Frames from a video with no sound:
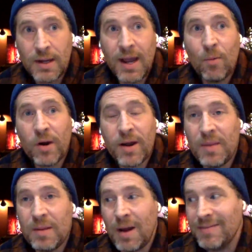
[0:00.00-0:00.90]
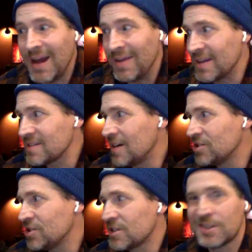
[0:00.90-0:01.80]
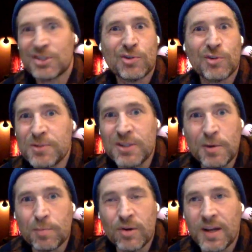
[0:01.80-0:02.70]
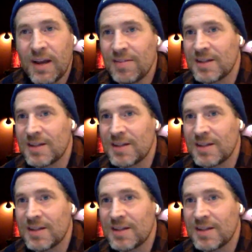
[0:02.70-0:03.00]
And what I mean by that, that's not just the scripts that you print out,